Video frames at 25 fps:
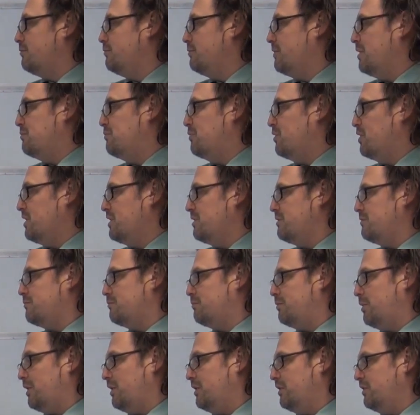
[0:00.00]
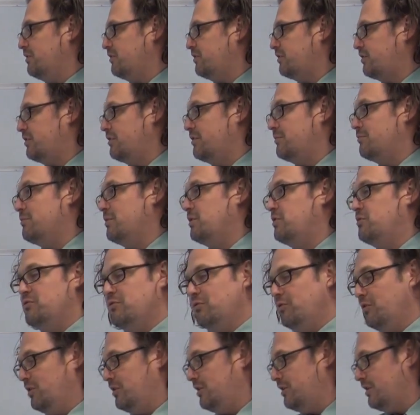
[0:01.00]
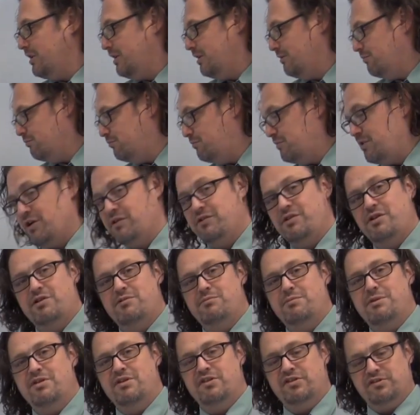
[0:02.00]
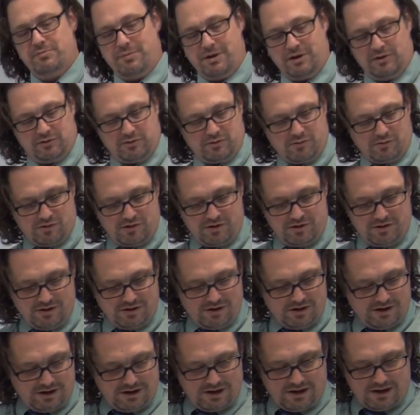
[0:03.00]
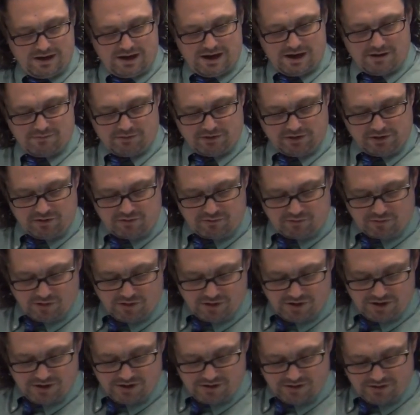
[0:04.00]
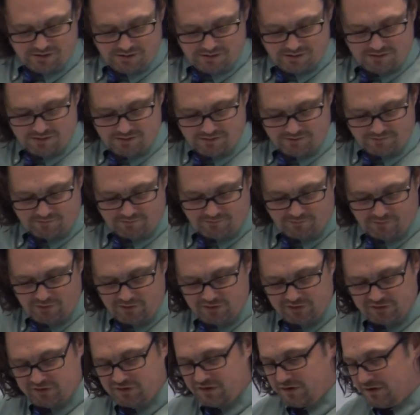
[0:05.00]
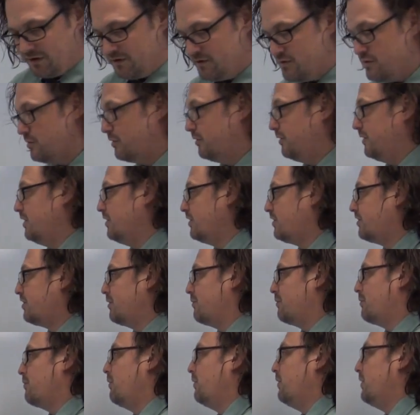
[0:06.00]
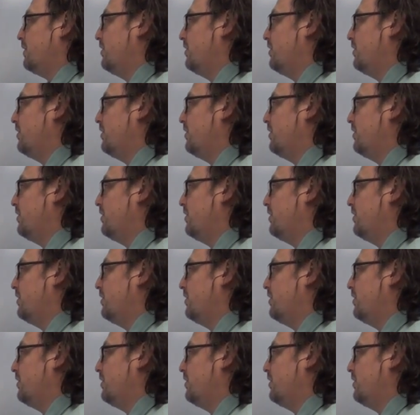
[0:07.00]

midbrain, pons, medulla, and down here would be the spinal cord. And we're going to draw in the first nucleus that we're really